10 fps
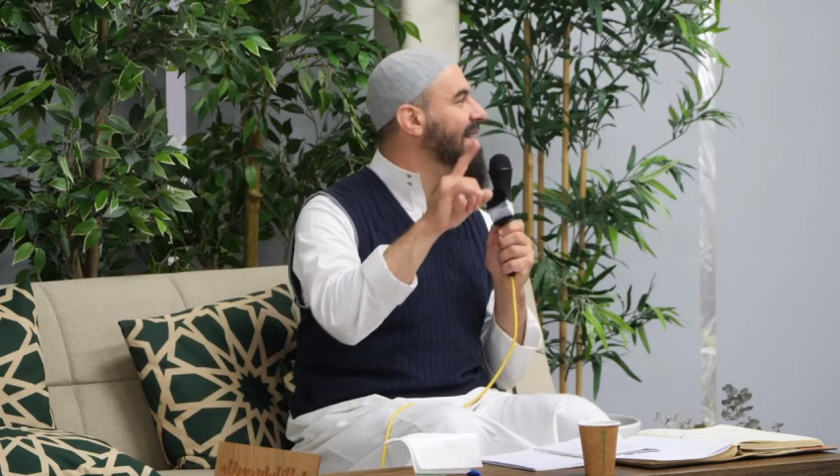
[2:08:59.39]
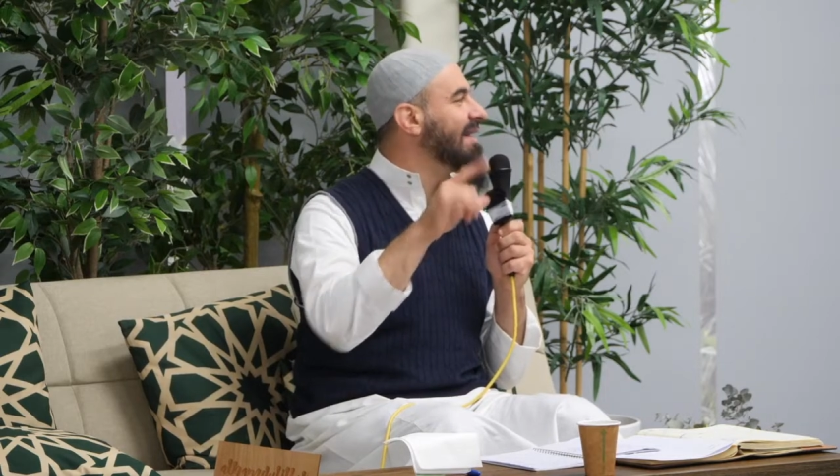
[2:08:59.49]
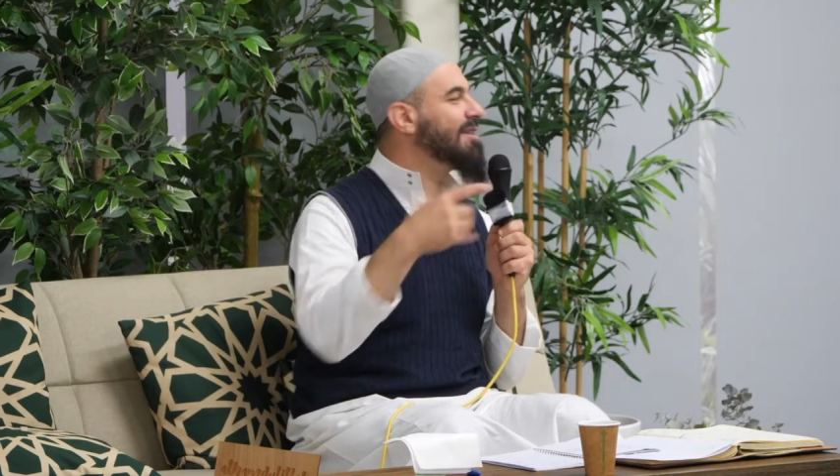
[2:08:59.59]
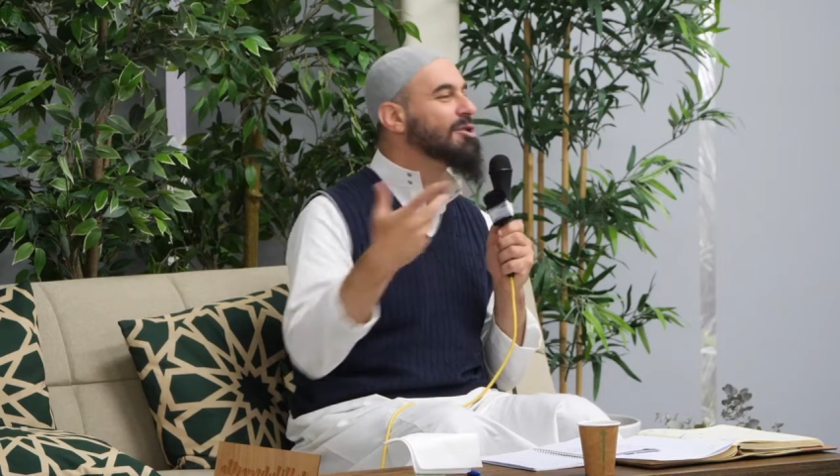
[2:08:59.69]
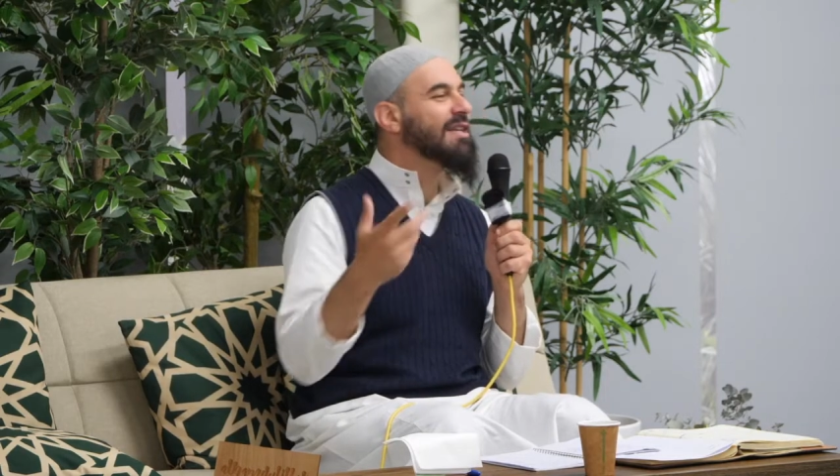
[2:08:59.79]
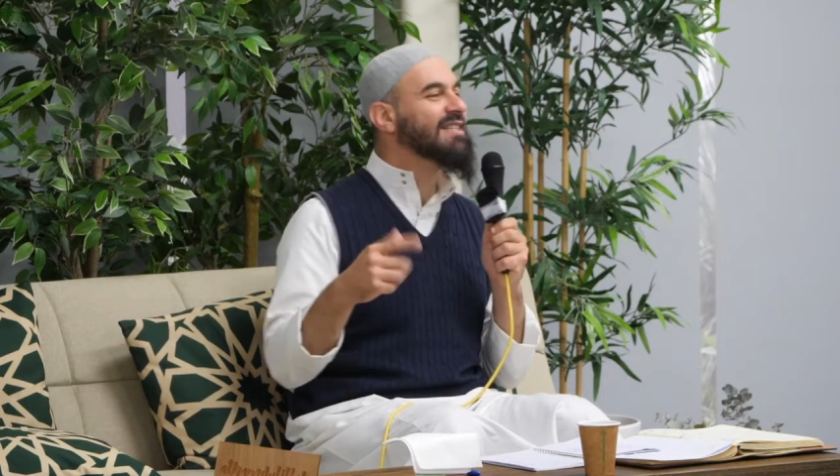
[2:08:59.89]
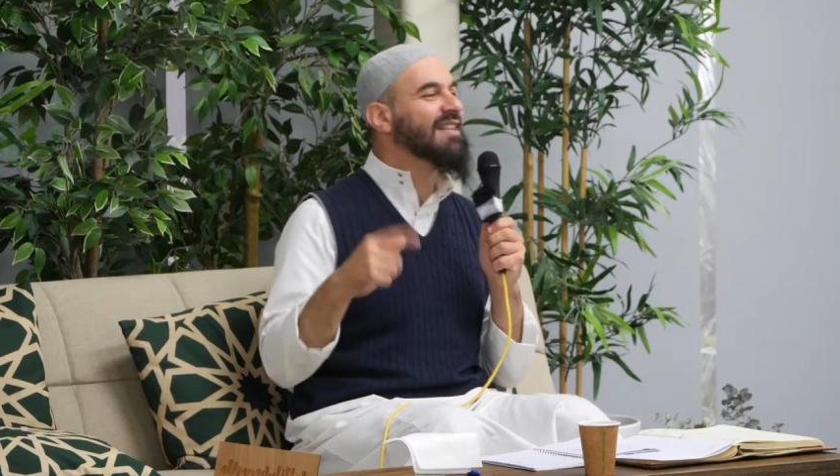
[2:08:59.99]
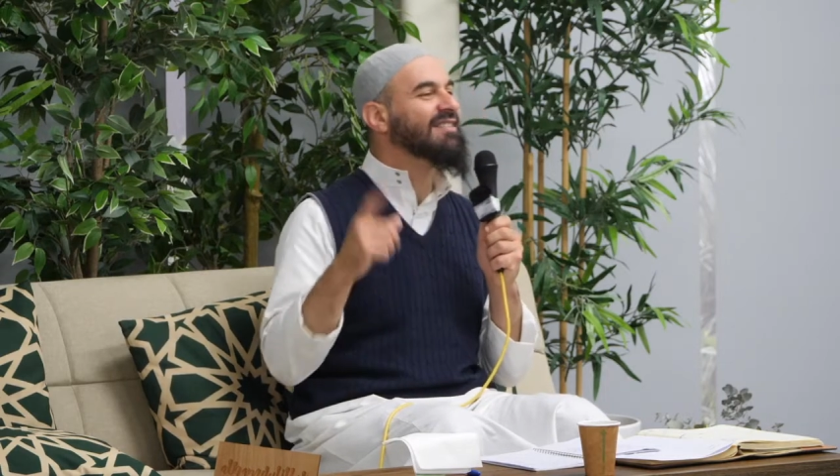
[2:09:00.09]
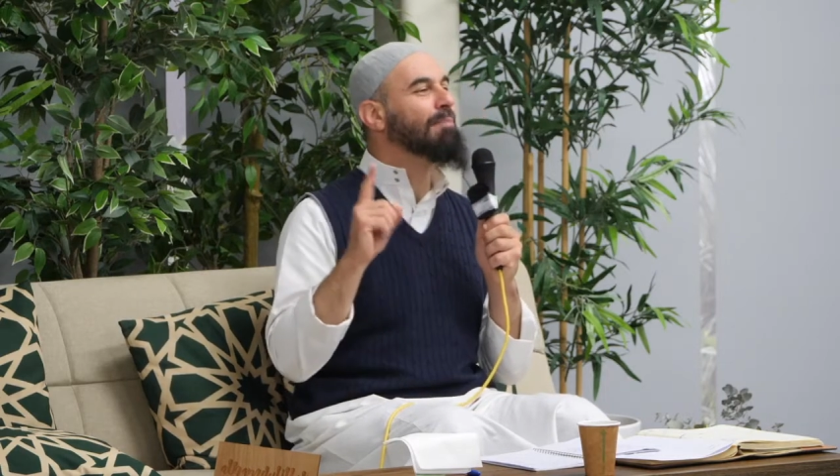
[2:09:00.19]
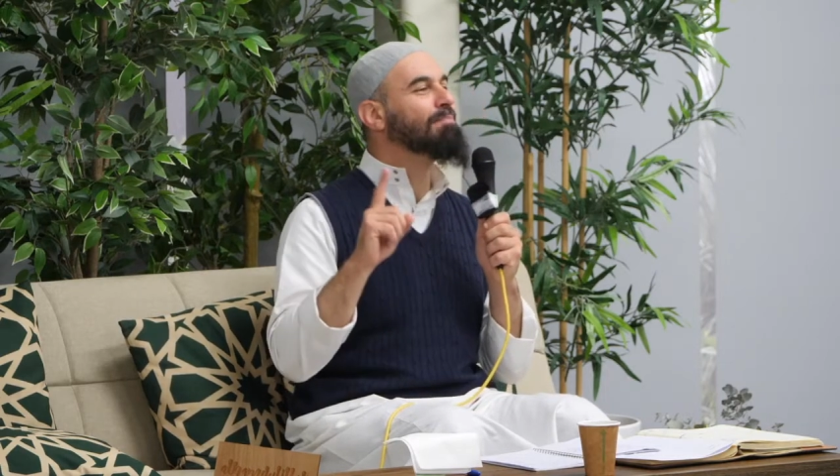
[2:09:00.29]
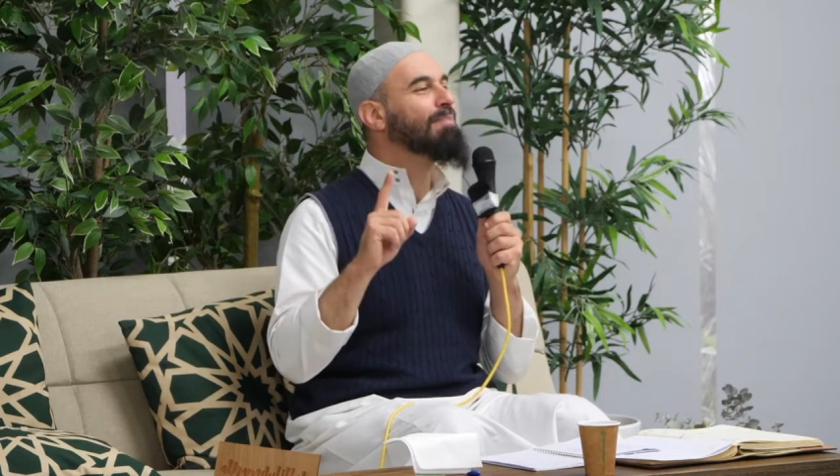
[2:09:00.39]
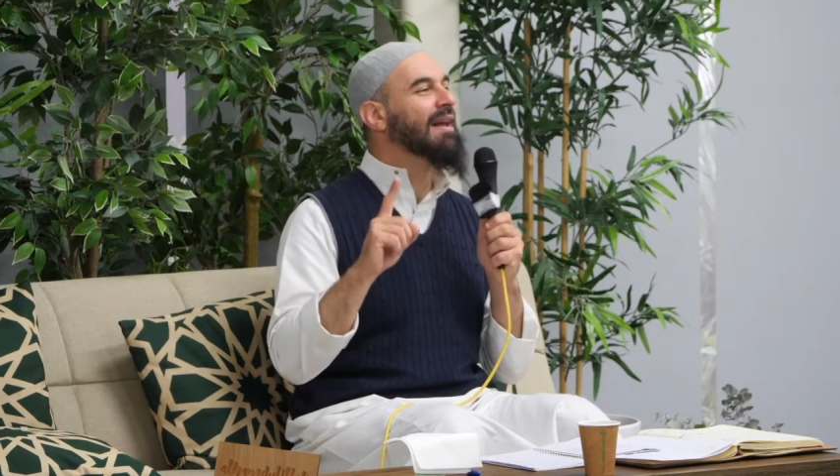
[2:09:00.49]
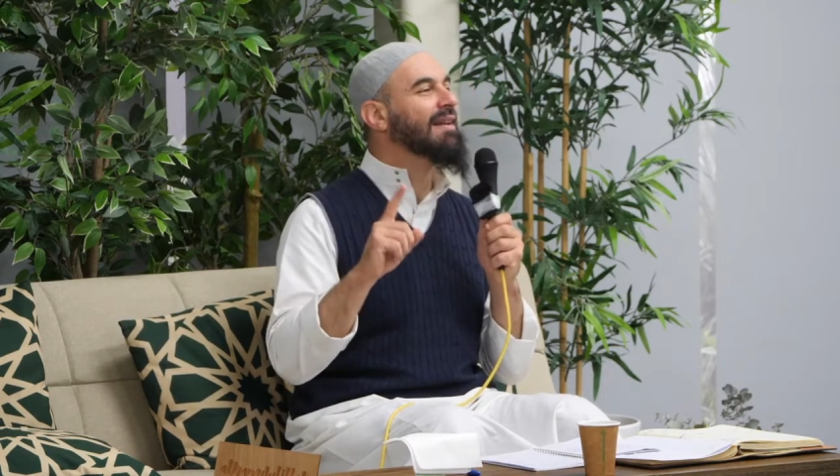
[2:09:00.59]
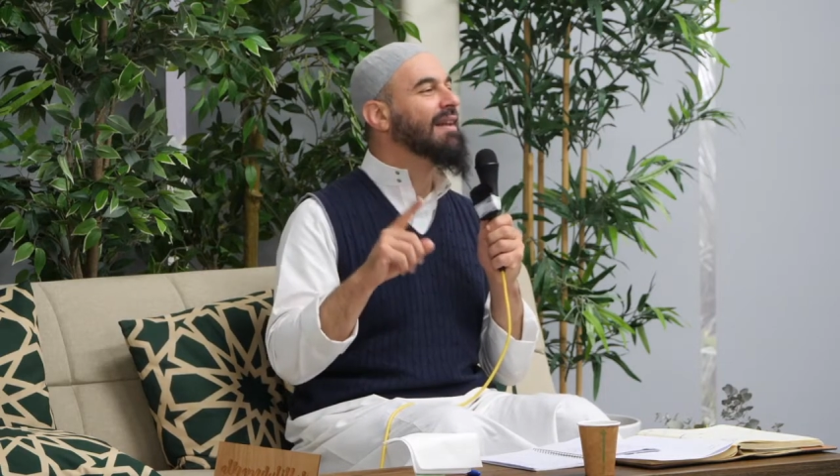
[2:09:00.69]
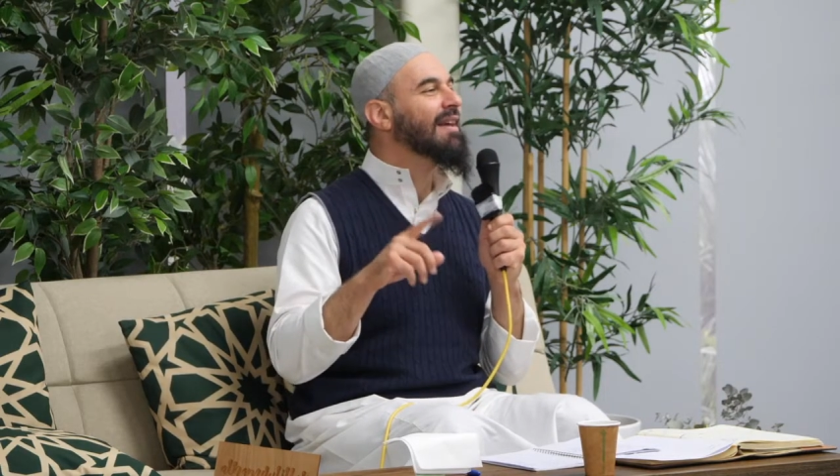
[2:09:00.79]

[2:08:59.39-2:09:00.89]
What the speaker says: he said, tabban.